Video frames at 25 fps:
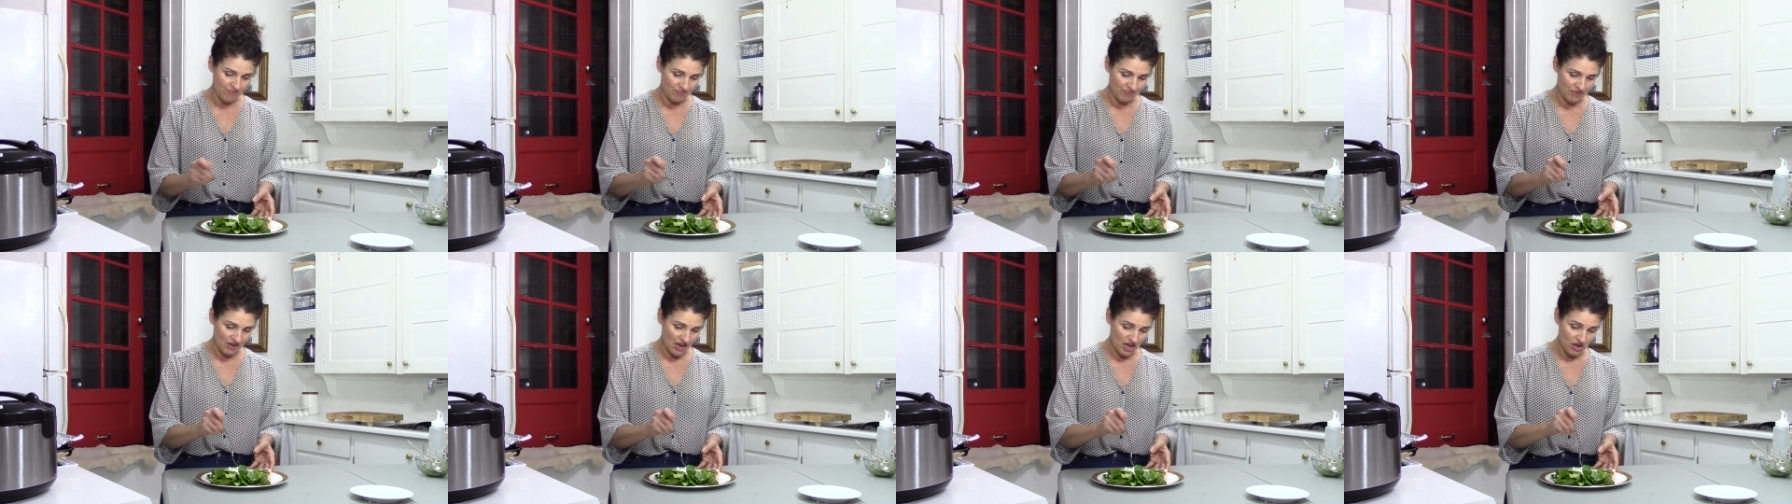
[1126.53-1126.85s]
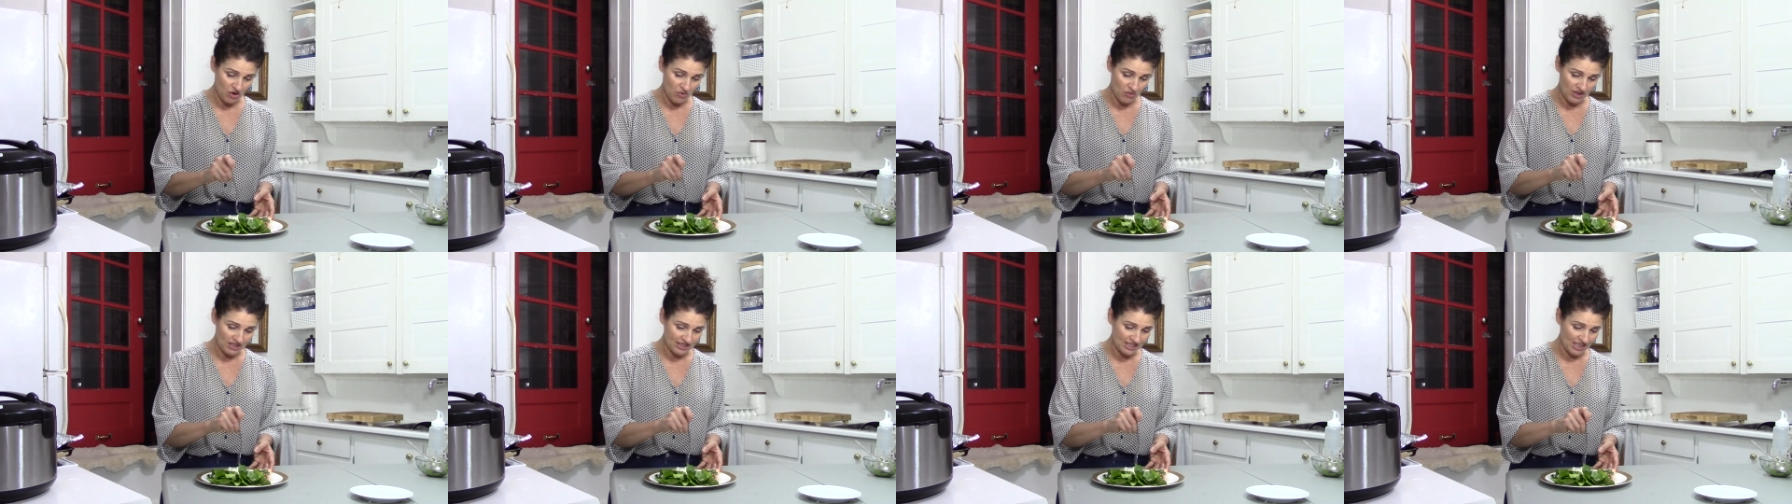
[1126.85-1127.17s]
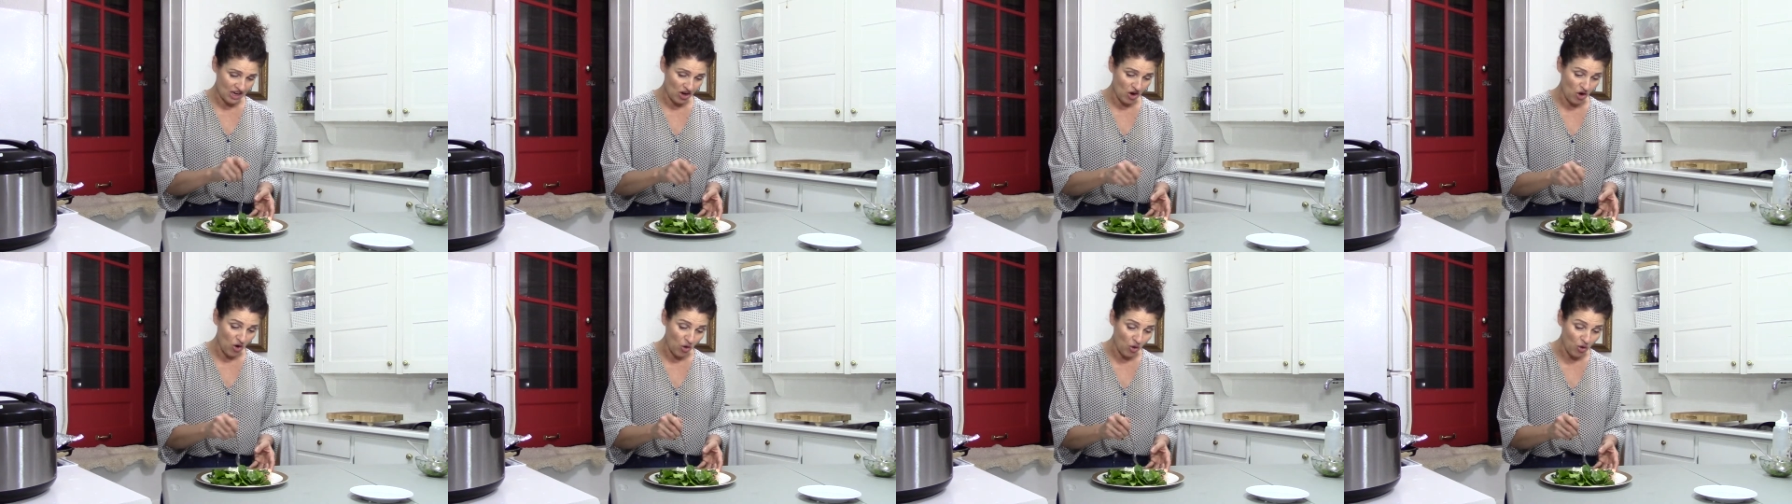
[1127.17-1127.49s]
anyways, I
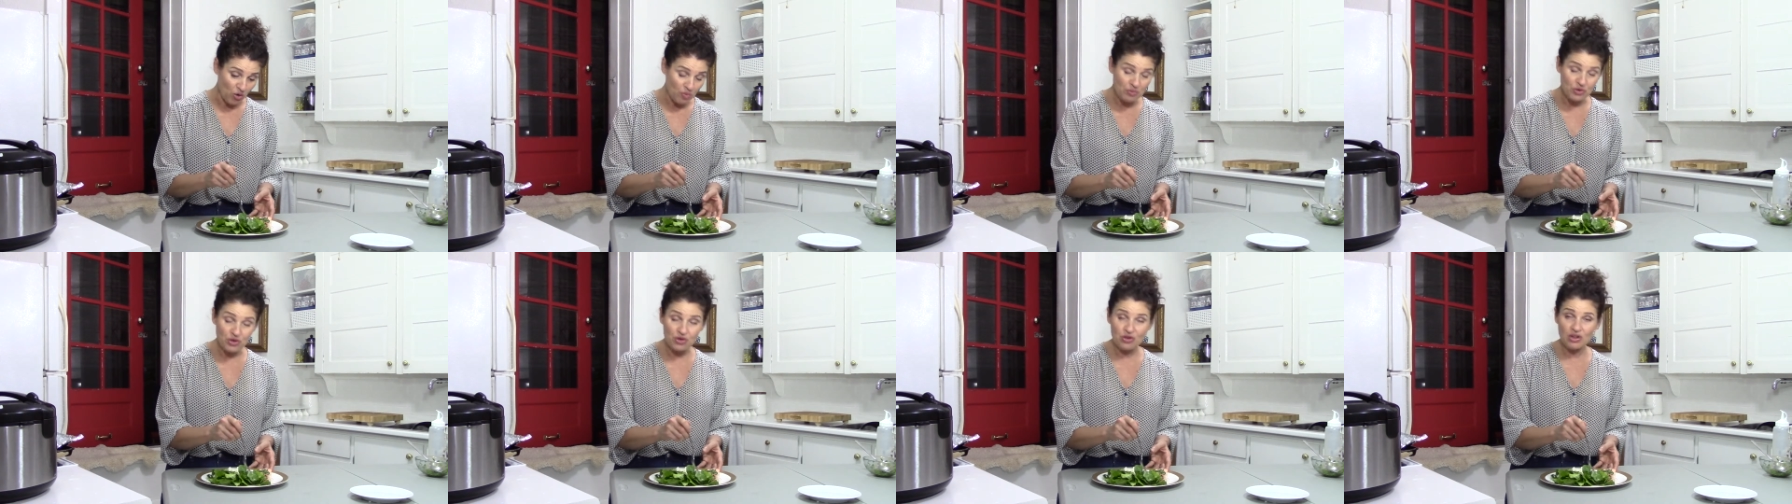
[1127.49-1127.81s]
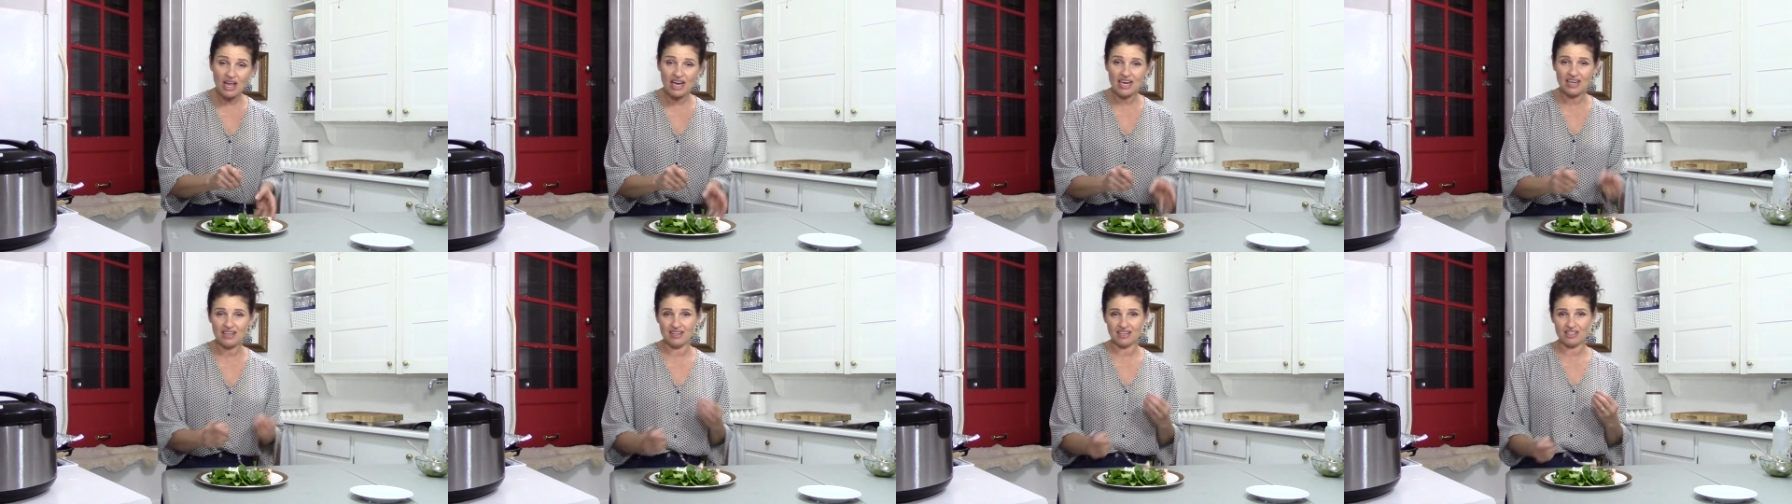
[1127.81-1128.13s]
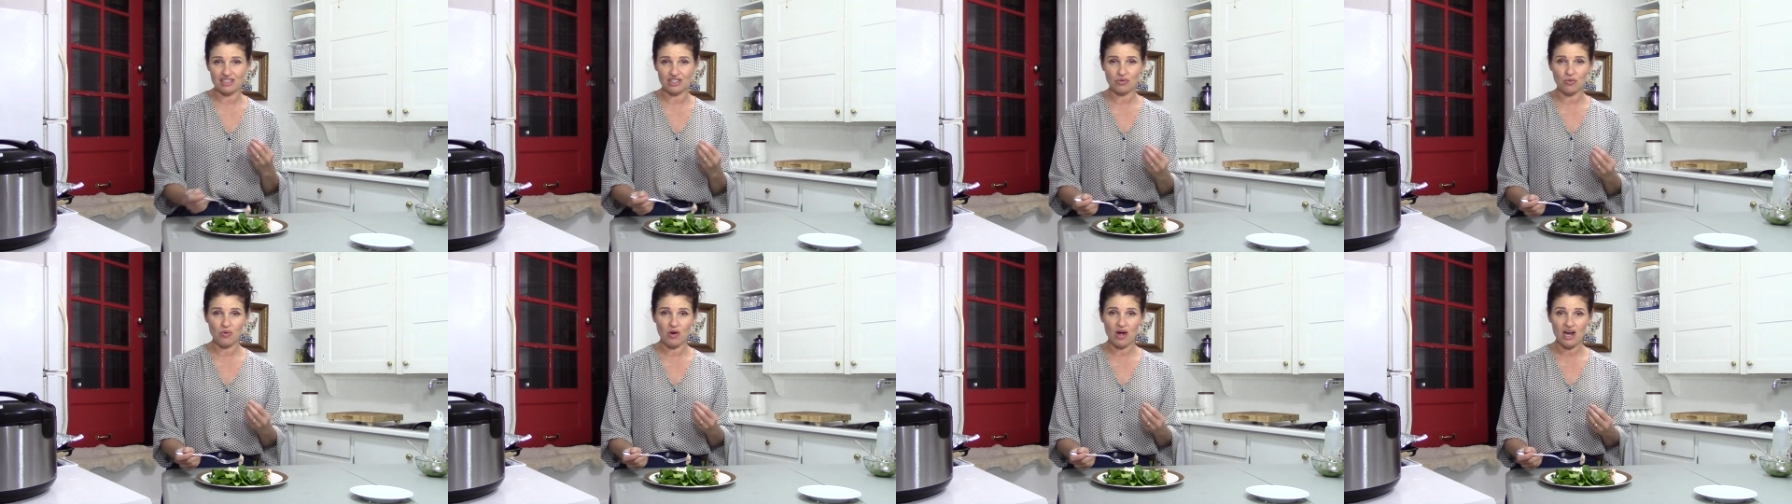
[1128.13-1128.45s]
hope you like
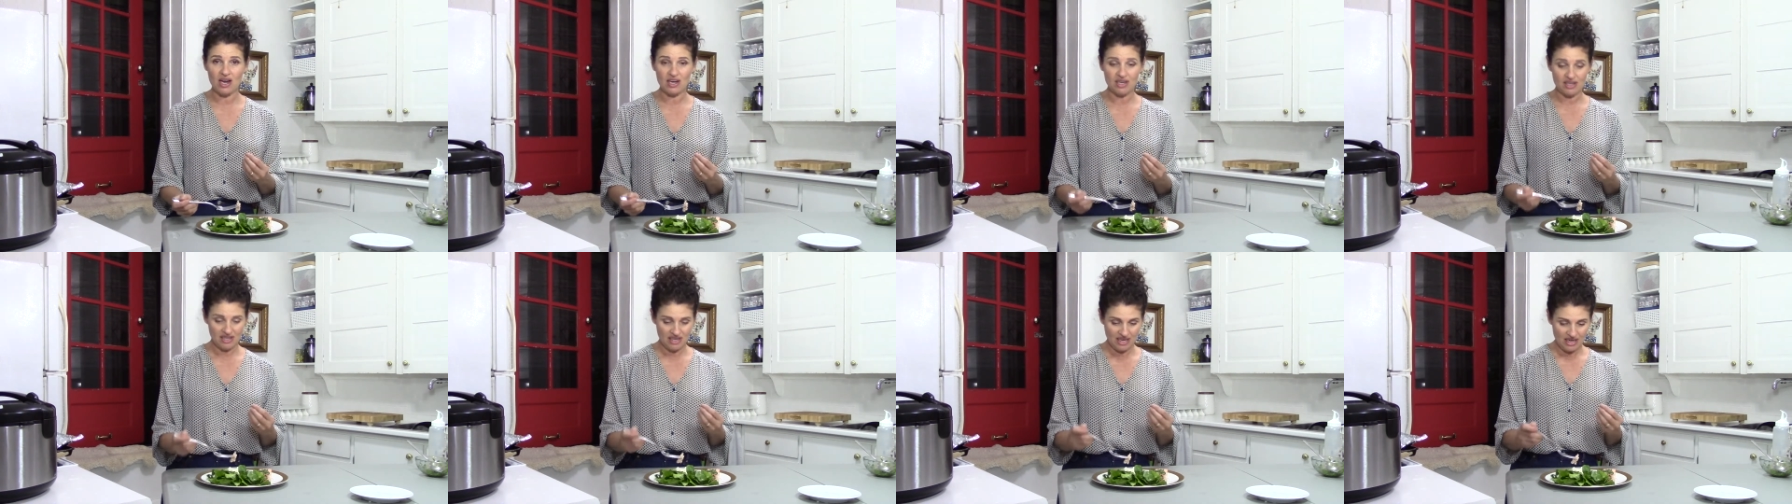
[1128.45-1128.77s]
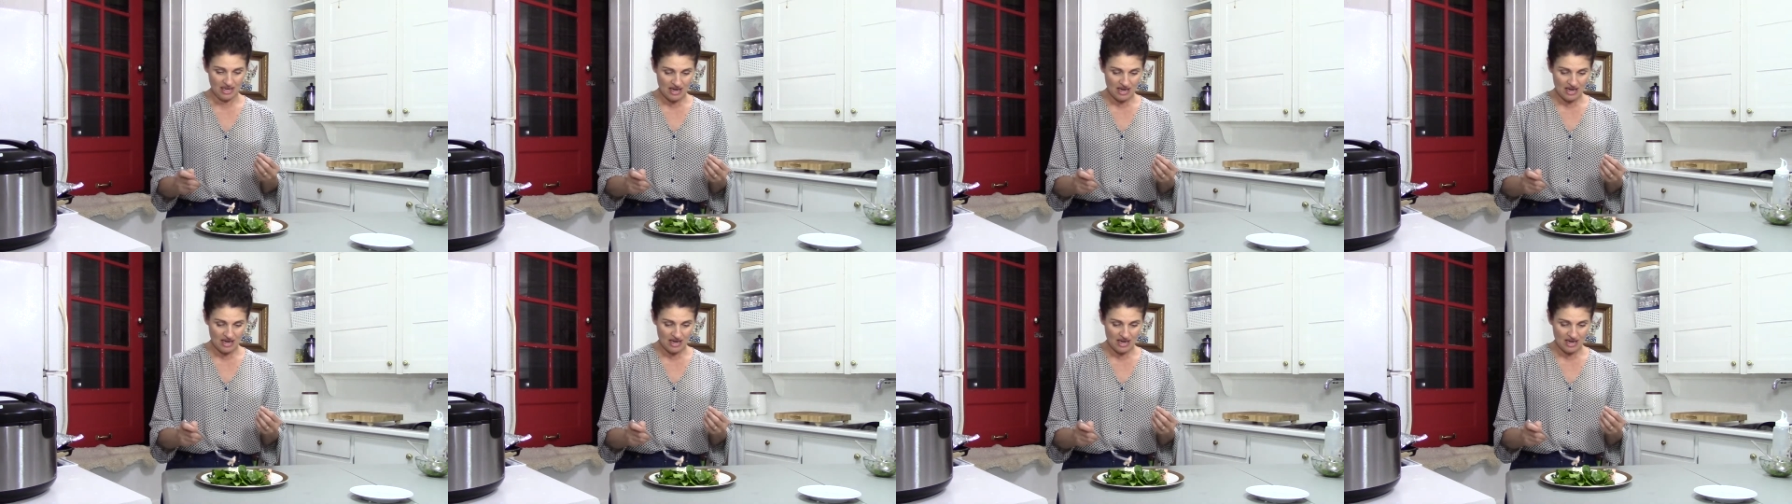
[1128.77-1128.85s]
this one.